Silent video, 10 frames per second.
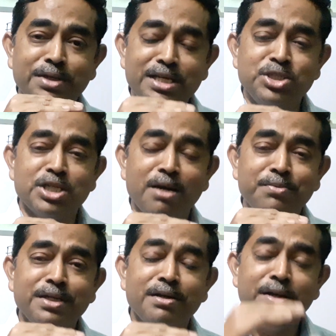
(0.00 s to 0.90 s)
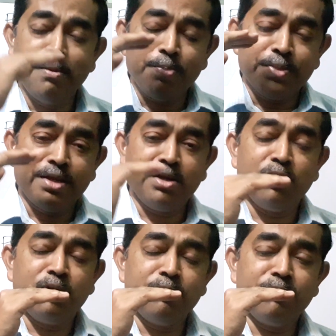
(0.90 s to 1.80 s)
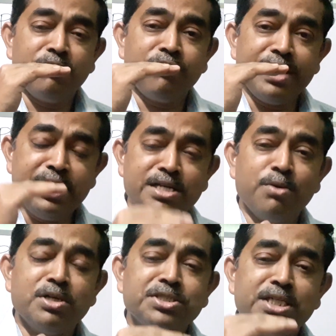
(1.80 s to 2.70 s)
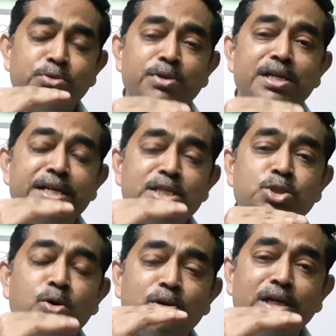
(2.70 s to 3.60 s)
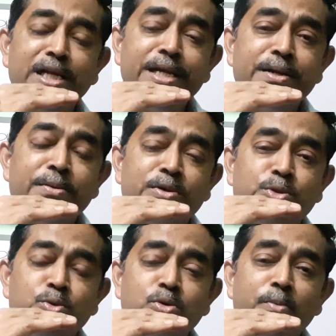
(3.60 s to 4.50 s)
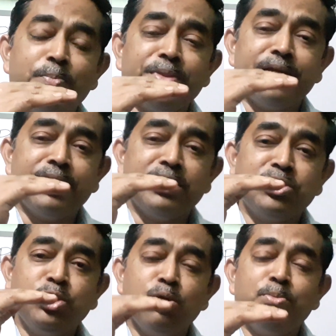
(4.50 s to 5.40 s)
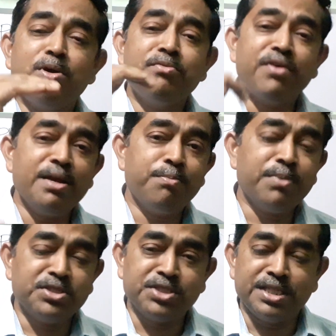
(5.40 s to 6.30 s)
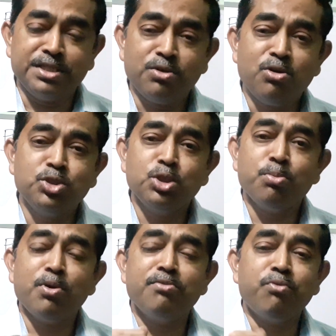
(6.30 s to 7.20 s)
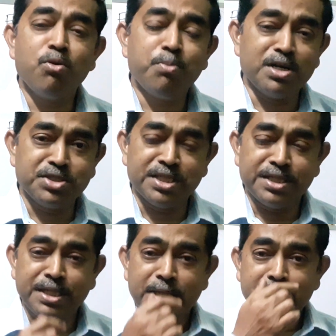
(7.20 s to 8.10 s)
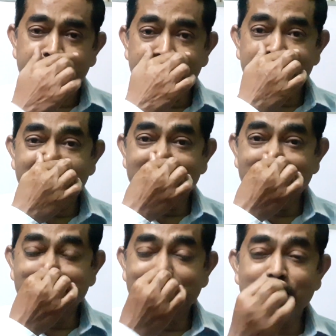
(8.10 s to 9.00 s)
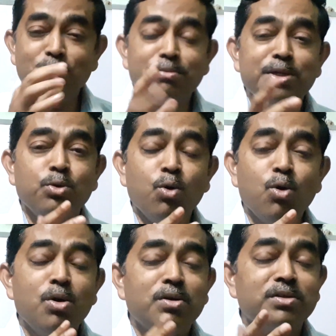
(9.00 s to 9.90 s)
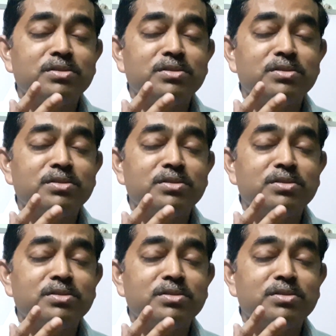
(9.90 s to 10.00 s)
reach after 8 hours, it will reach only to 0.5% or 0.4%. Then there will be no